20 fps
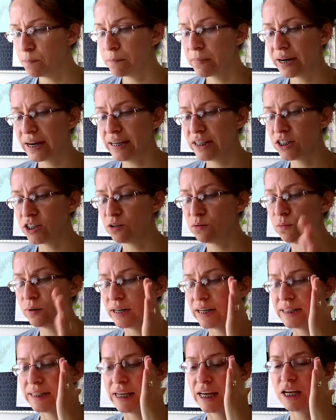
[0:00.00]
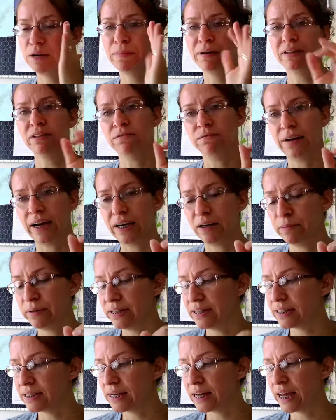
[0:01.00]
but I do want to tell you about the
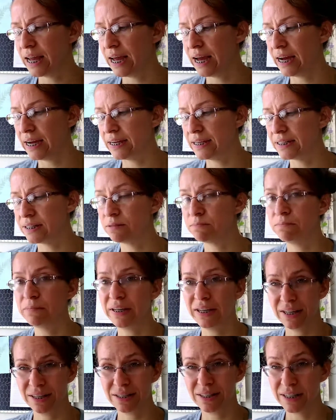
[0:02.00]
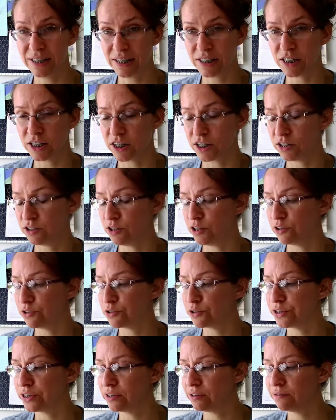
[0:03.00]
vitamins that it has because it is a
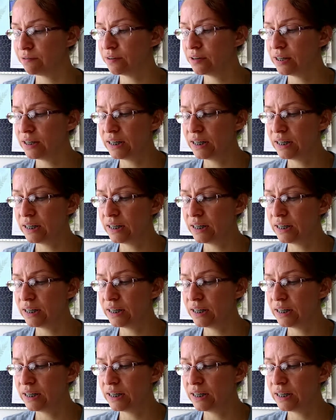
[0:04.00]
nutritive.